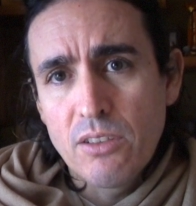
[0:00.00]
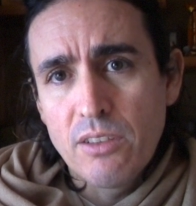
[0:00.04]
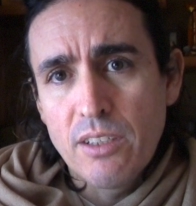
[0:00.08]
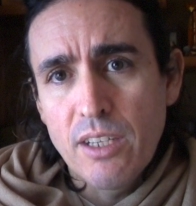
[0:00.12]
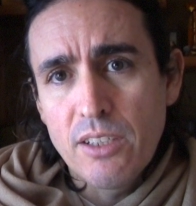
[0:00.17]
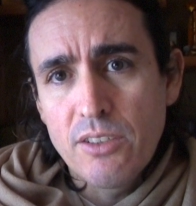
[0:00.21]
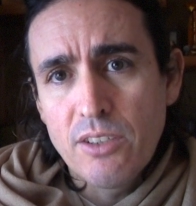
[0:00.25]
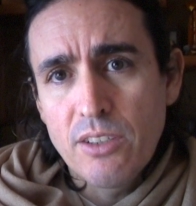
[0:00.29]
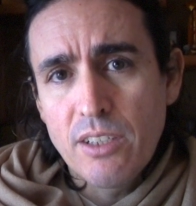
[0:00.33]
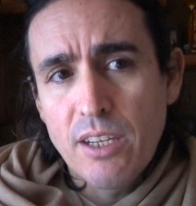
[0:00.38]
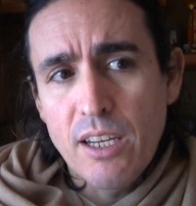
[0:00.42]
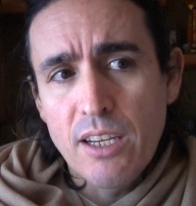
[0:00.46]
to the
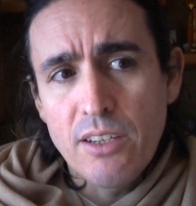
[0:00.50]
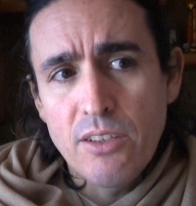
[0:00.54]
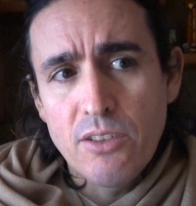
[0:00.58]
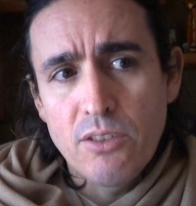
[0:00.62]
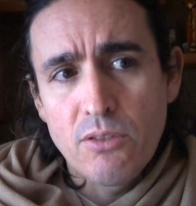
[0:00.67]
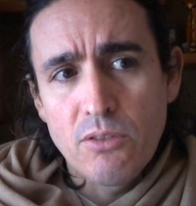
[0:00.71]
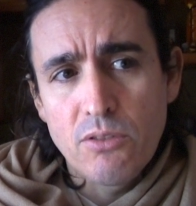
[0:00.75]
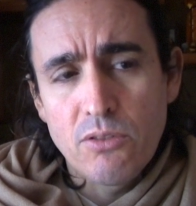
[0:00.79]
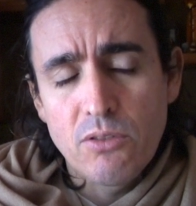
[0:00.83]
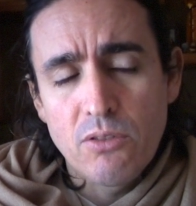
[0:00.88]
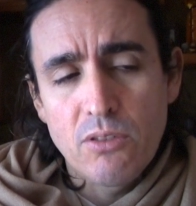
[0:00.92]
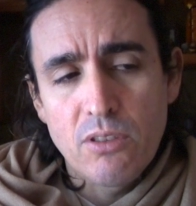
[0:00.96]

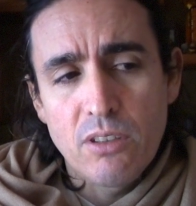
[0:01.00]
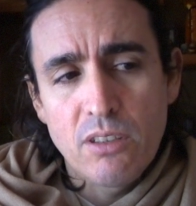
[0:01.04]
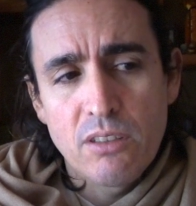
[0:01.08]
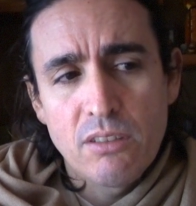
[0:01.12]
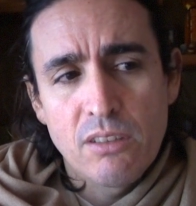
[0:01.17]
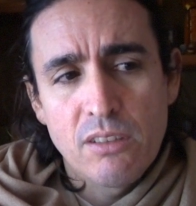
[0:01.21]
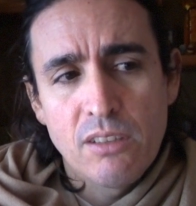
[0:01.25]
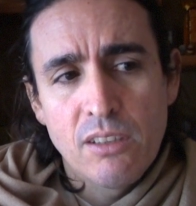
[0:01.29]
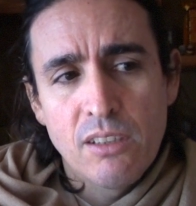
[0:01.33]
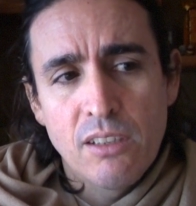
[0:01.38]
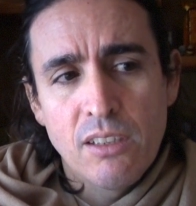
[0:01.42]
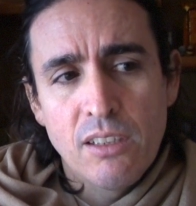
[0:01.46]
educational
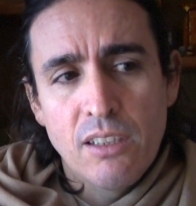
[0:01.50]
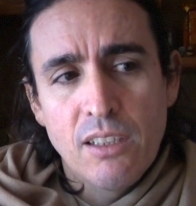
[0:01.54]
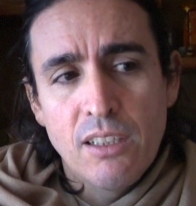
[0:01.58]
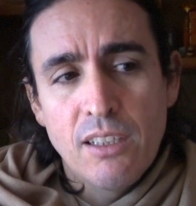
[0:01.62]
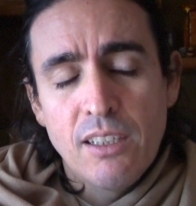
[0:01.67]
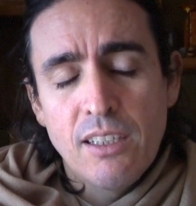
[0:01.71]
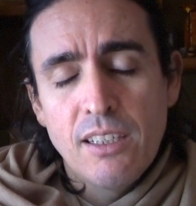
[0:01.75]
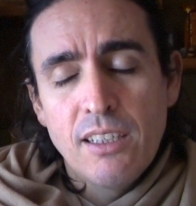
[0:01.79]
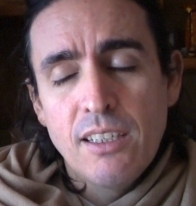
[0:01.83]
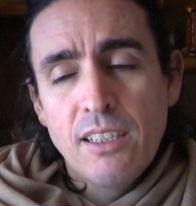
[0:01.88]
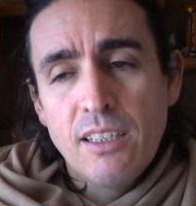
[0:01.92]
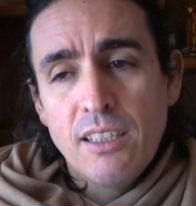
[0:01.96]
source.
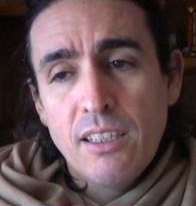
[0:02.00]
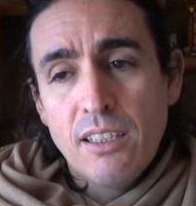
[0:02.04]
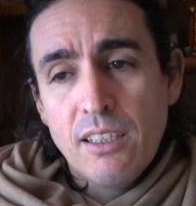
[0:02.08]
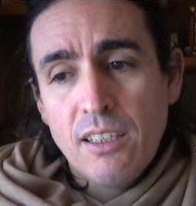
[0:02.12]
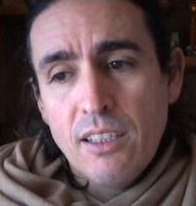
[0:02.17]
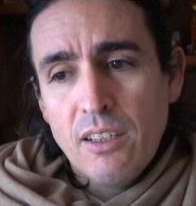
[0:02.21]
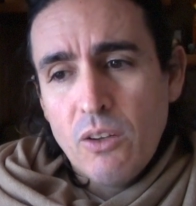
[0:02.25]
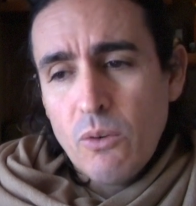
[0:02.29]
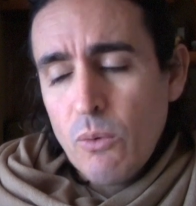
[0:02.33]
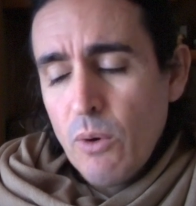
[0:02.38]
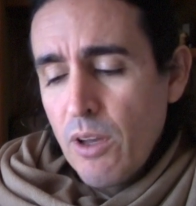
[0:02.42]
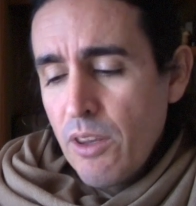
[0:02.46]

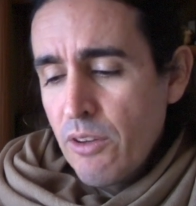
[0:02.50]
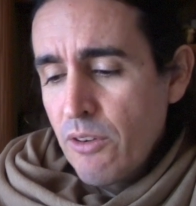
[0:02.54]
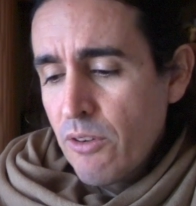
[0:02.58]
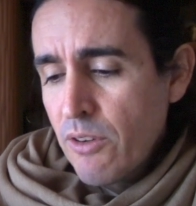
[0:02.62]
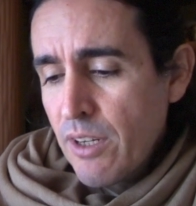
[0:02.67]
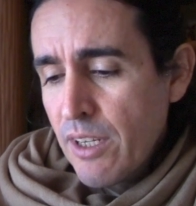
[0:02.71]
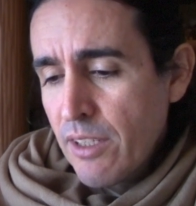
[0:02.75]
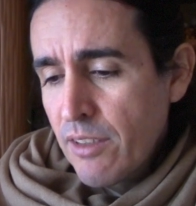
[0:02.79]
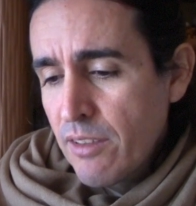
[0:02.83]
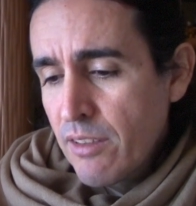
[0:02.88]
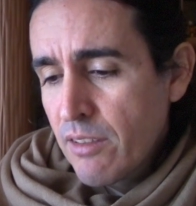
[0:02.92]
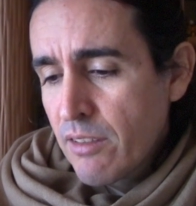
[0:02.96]
whether
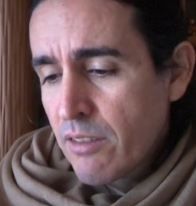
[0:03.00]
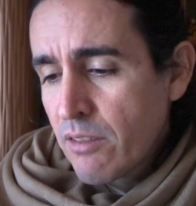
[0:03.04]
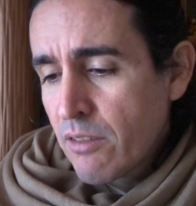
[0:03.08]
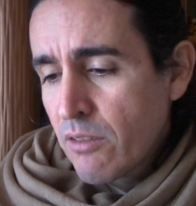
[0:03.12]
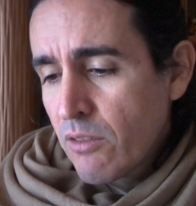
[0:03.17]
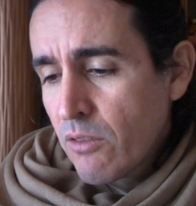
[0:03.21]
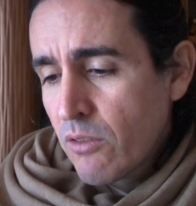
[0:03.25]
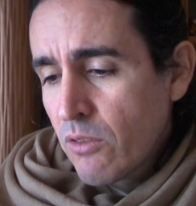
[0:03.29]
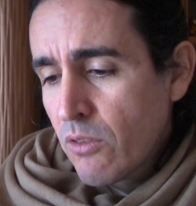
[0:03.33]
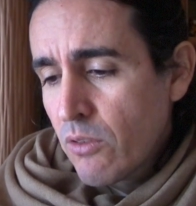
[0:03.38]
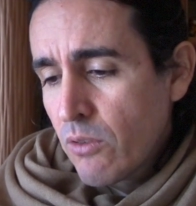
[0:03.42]
it's